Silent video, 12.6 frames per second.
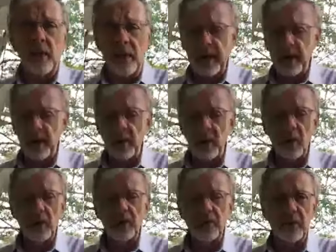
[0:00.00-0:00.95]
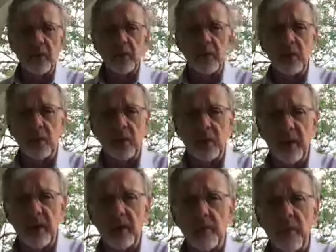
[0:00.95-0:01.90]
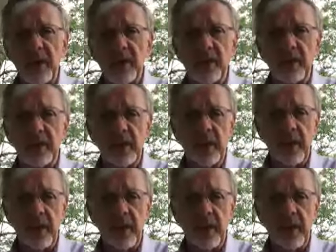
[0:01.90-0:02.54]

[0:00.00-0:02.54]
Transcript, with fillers: Why do you go to church on a regular basis?